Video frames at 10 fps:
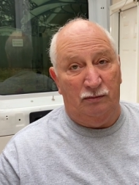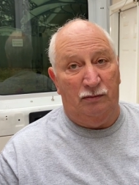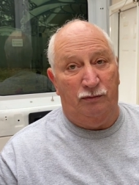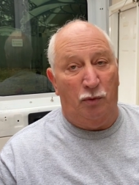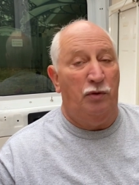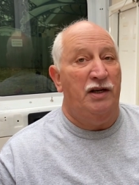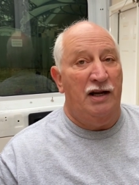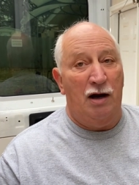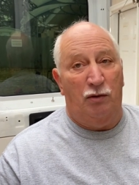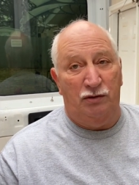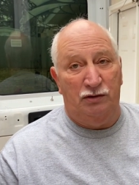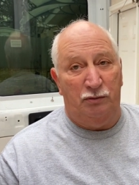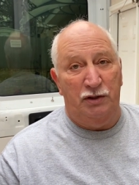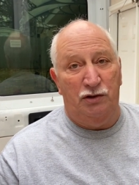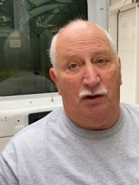14 hours to
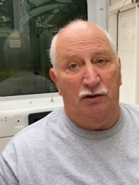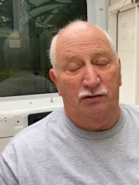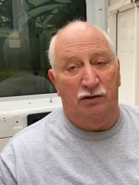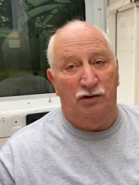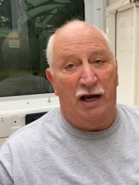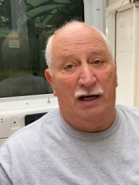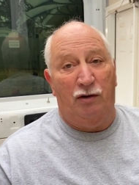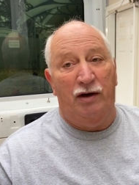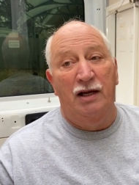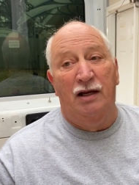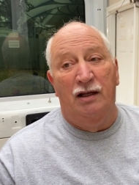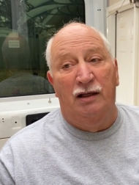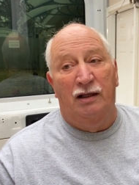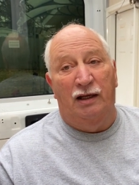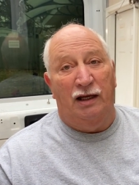recharge the Jackery,
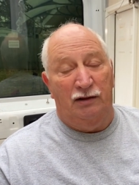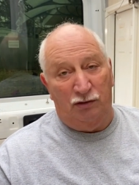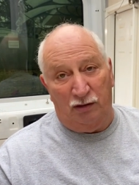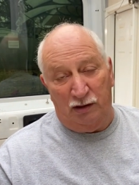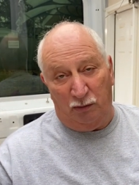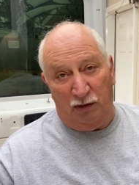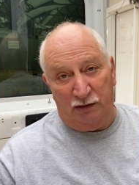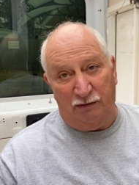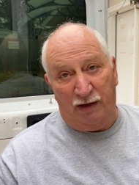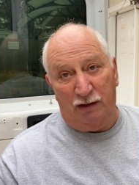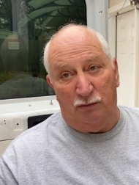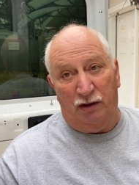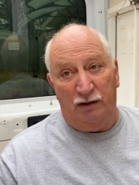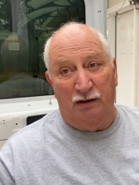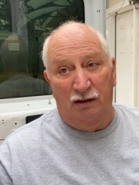and I certainly didn't want to let the van
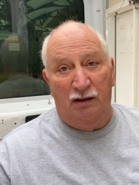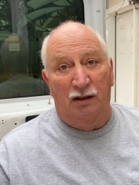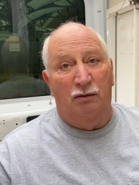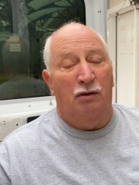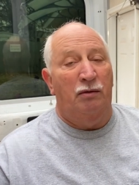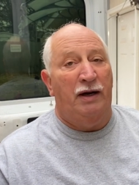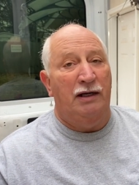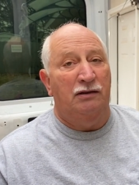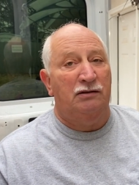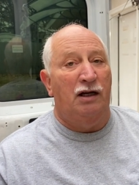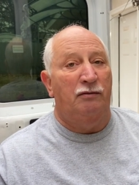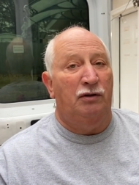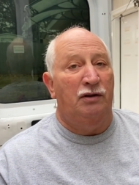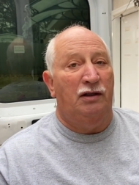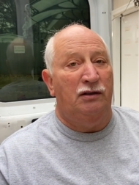run. Well, what I
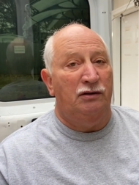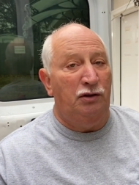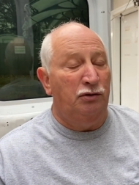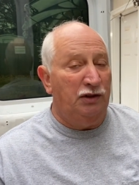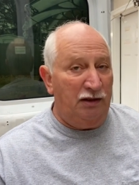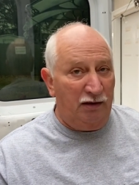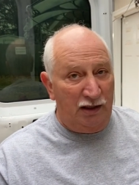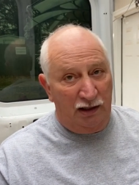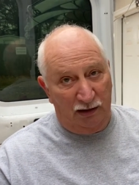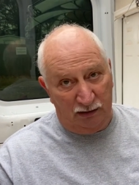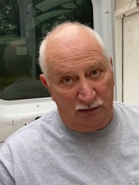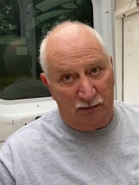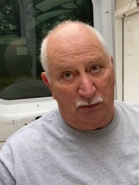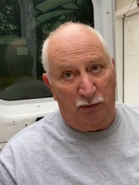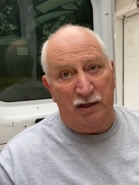discovered using the
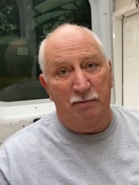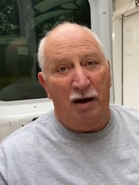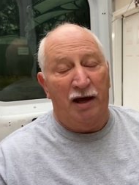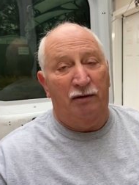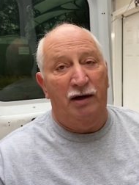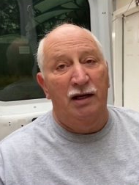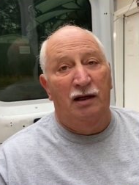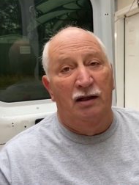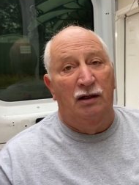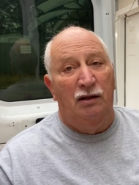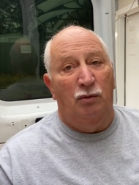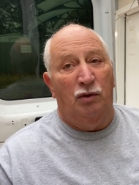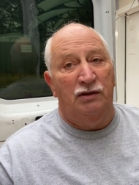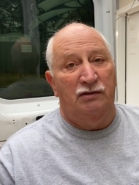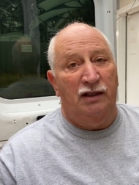marine battery
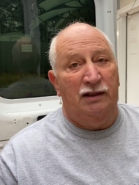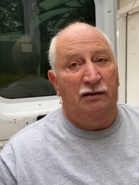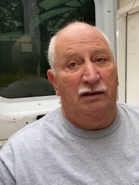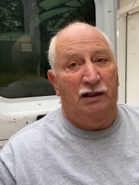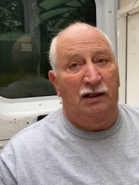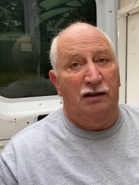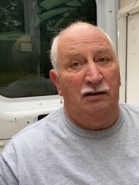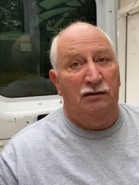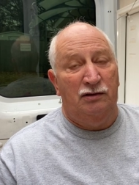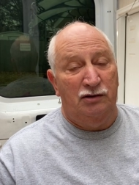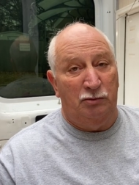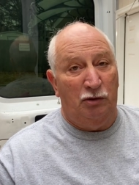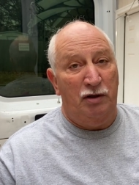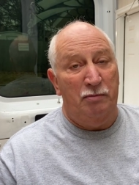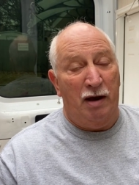was that since the
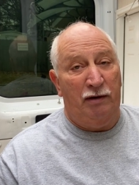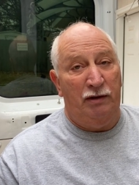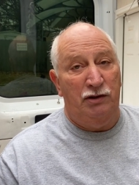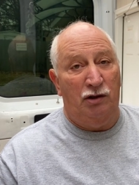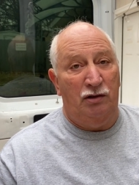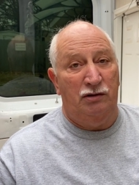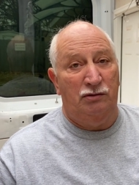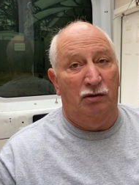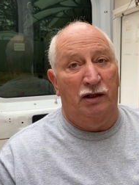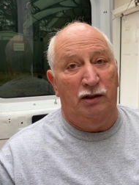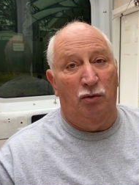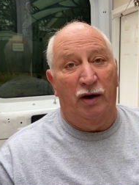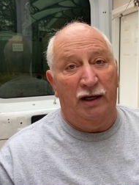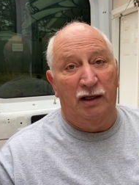marine battery charges really quick,